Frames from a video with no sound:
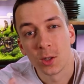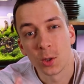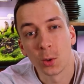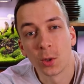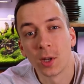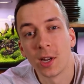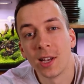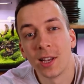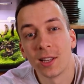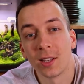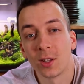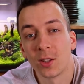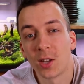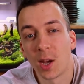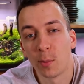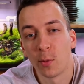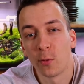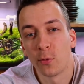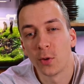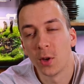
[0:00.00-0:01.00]
So today, at the
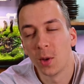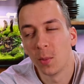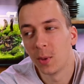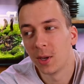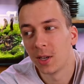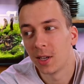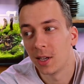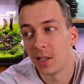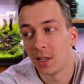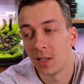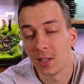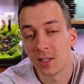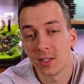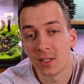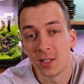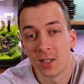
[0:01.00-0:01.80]
time of filming, it is